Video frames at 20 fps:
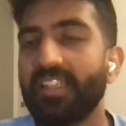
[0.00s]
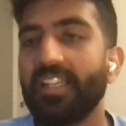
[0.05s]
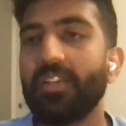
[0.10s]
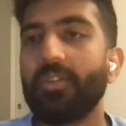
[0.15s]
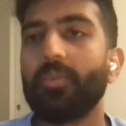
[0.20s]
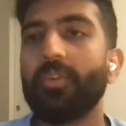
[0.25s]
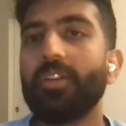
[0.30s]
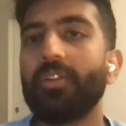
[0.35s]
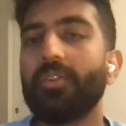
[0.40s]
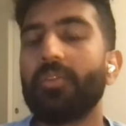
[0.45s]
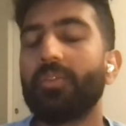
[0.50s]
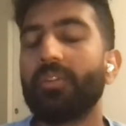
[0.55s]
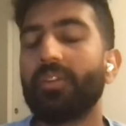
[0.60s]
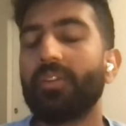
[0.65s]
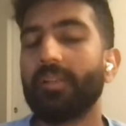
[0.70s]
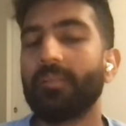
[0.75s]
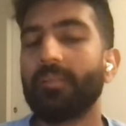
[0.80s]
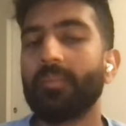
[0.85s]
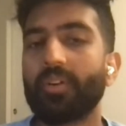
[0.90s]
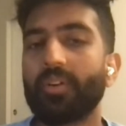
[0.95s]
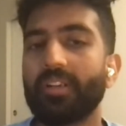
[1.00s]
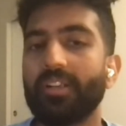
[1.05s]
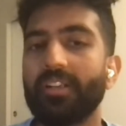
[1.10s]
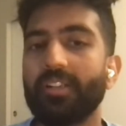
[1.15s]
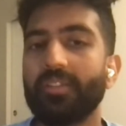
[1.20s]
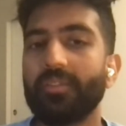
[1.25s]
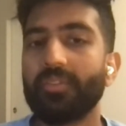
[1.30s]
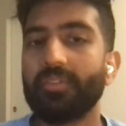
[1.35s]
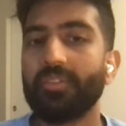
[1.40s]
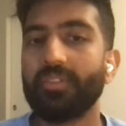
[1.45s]
doing good in mock
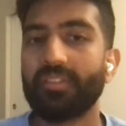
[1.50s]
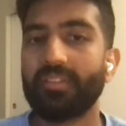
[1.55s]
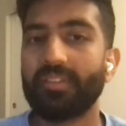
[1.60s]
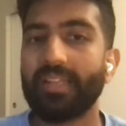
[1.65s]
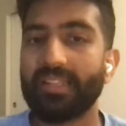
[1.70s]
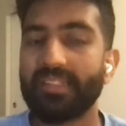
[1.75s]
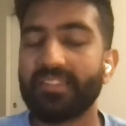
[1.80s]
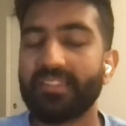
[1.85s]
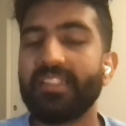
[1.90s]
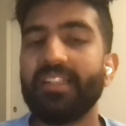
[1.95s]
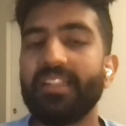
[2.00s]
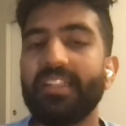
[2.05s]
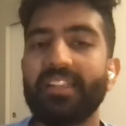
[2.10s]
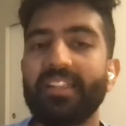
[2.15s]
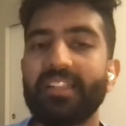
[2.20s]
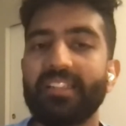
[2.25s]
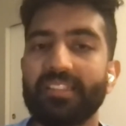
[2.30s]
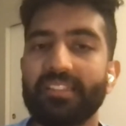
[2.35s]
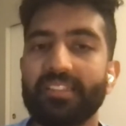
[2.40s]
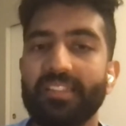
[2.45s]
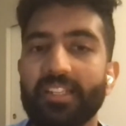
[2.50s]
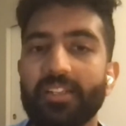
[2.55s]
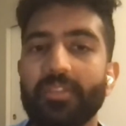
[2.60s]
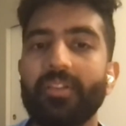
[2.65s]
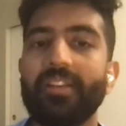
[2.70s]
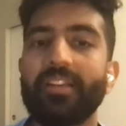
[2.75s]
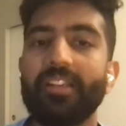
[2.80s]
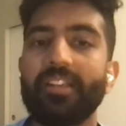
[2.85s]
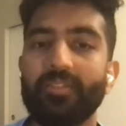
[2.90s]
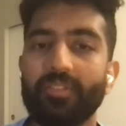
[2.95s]
interviews, that's the indication that
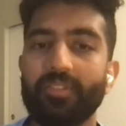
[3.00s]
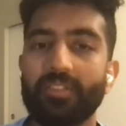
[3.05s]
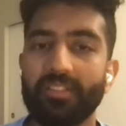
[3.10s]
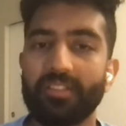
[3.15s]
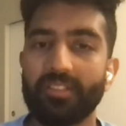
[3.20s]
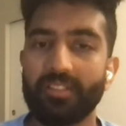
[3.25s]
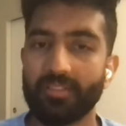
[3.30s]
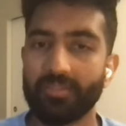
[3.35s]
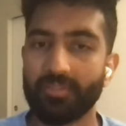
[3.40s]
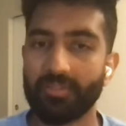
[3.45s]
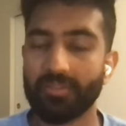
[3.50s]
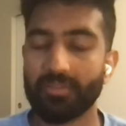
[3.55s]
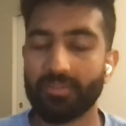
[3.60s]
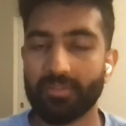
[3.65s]
you're ready for the interview.